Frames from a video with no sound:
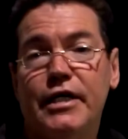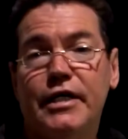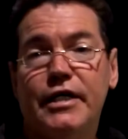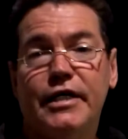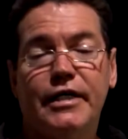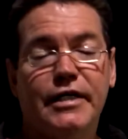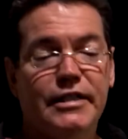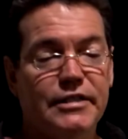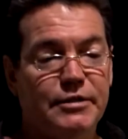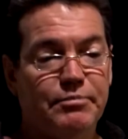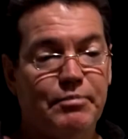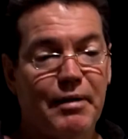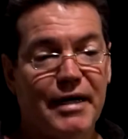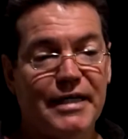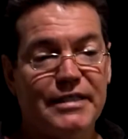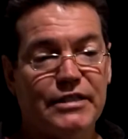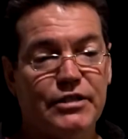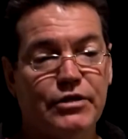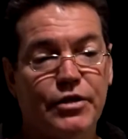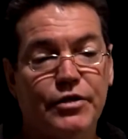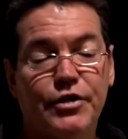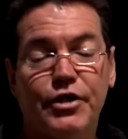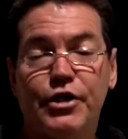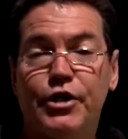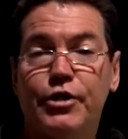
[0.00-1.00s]
is based
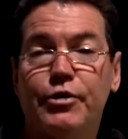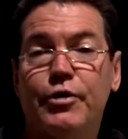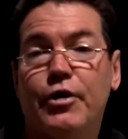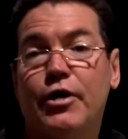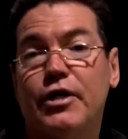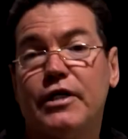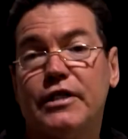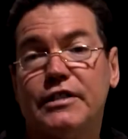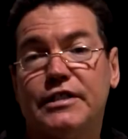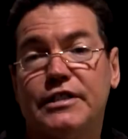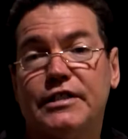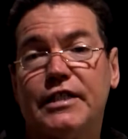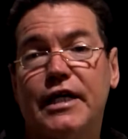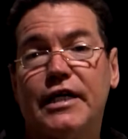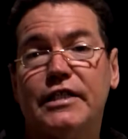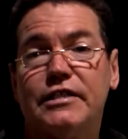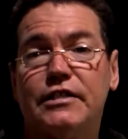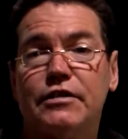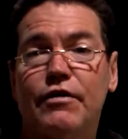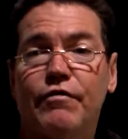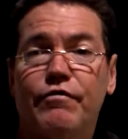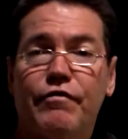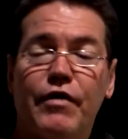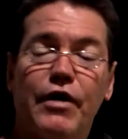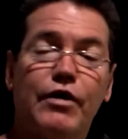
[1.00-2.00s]
on the United States
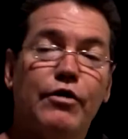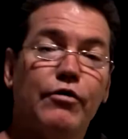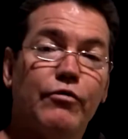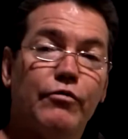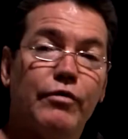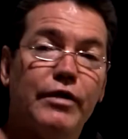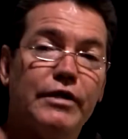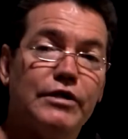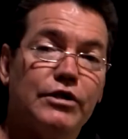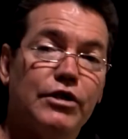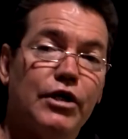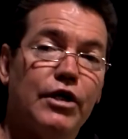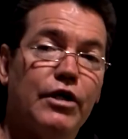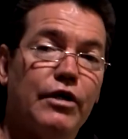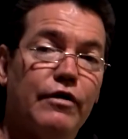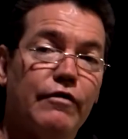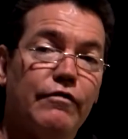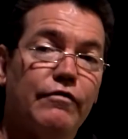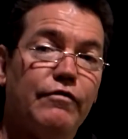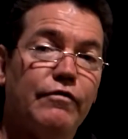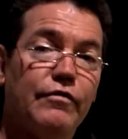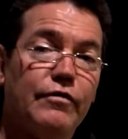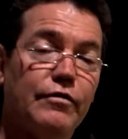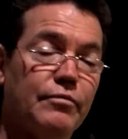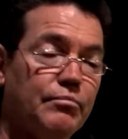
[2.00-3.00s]
Federal Reserve
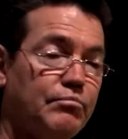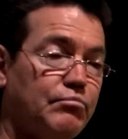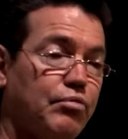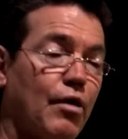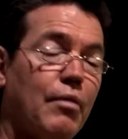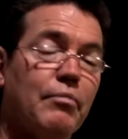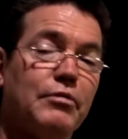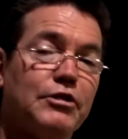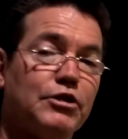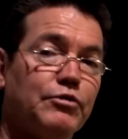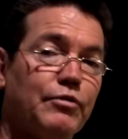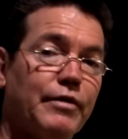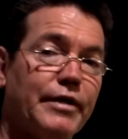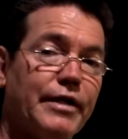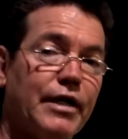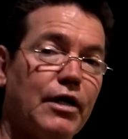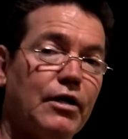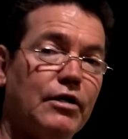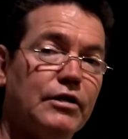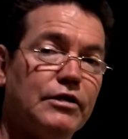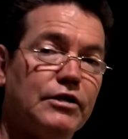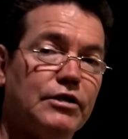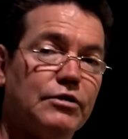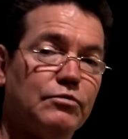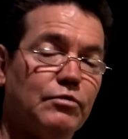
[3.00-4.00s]
promissory
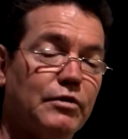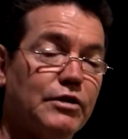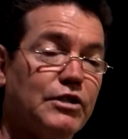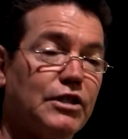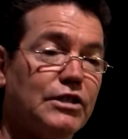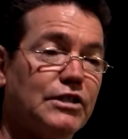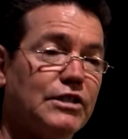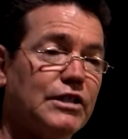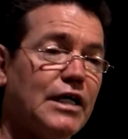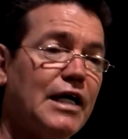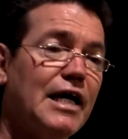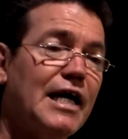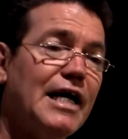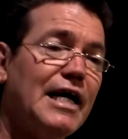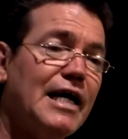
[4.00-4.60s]
notes, which is